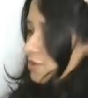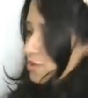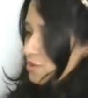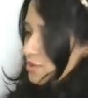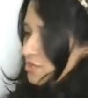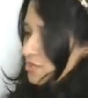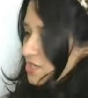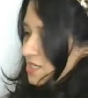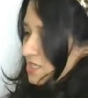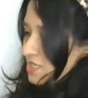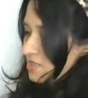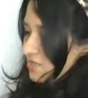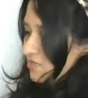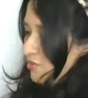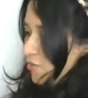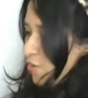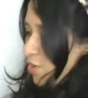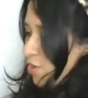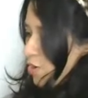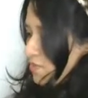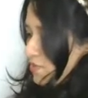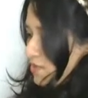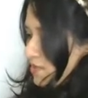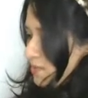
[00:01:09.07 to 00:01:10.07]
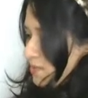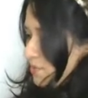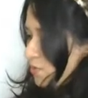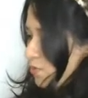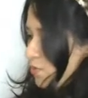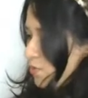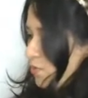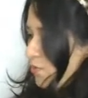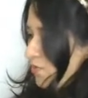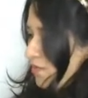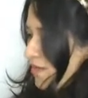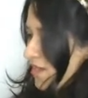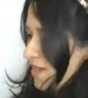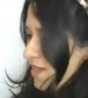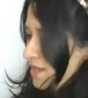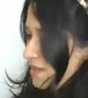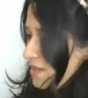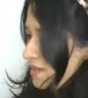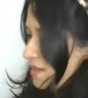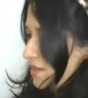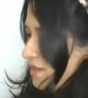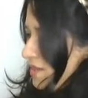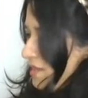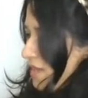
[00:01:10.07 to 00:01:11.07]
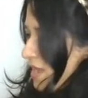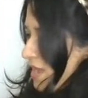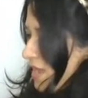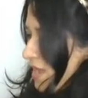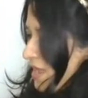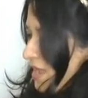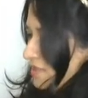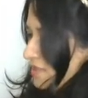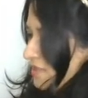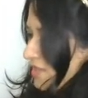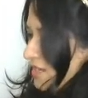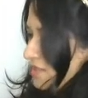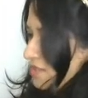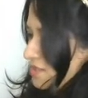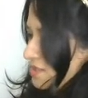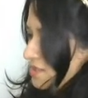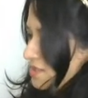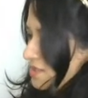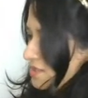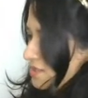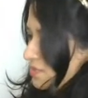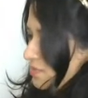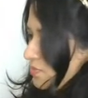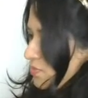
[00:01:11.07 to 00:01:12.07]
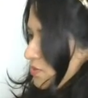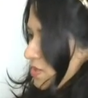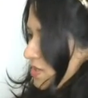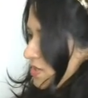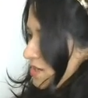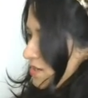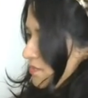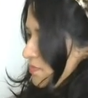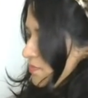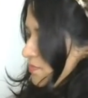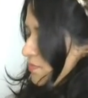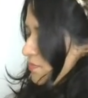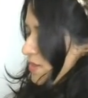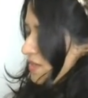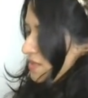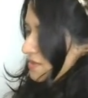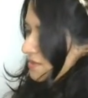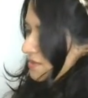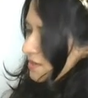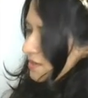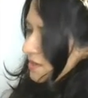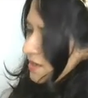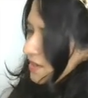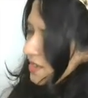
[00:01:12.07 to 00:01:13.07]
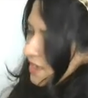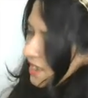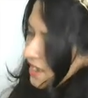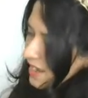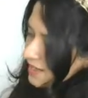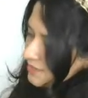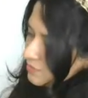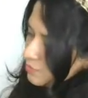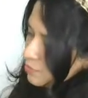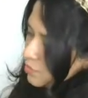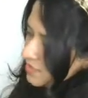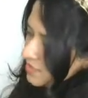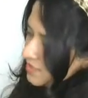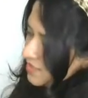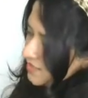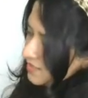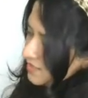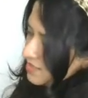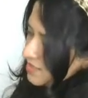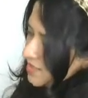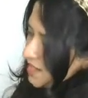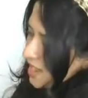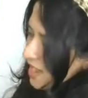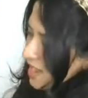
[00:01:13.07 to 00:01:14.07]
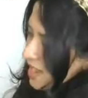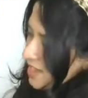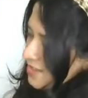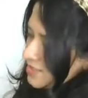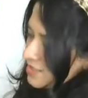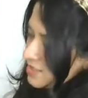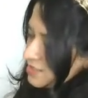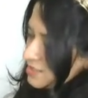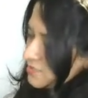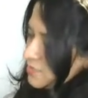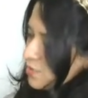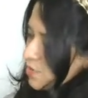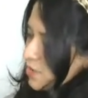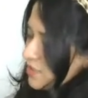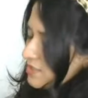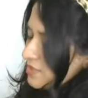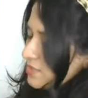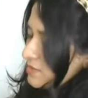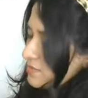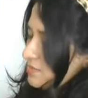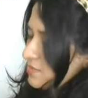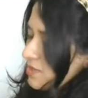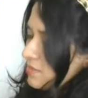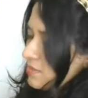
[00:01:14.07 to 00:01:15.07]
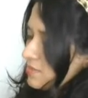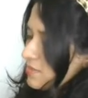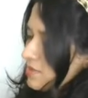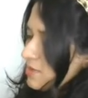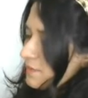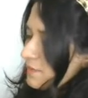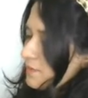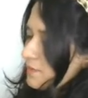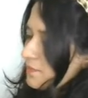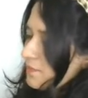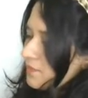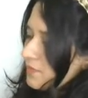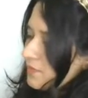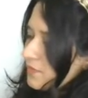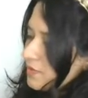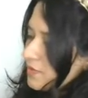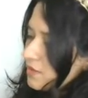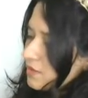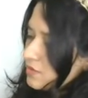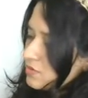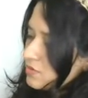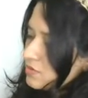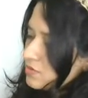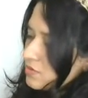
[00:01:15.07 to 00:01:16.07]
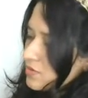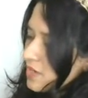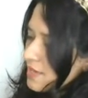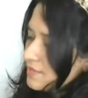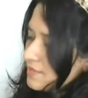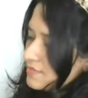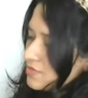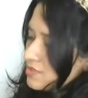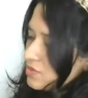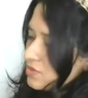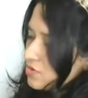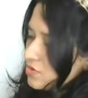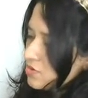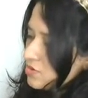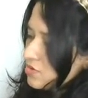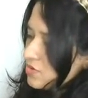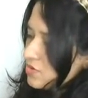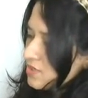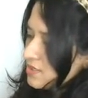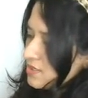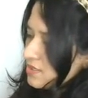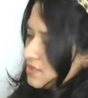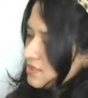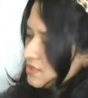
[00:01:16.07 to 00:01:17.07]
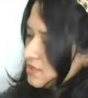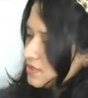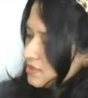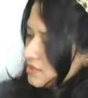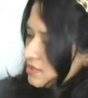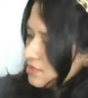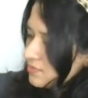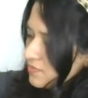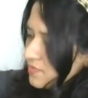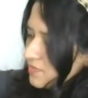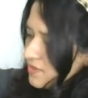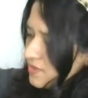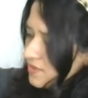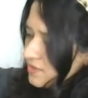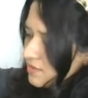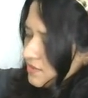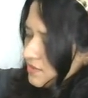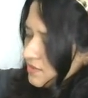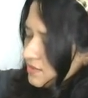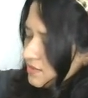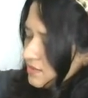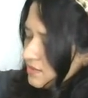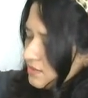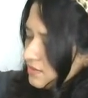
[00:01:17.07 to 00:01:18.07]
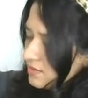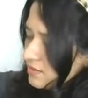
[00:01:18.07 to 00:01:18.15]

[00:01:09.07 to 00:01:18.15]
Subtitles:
your dress form in profile and then just putting a pin at whatever the highest point may be. So I'm just going to insert a pin here.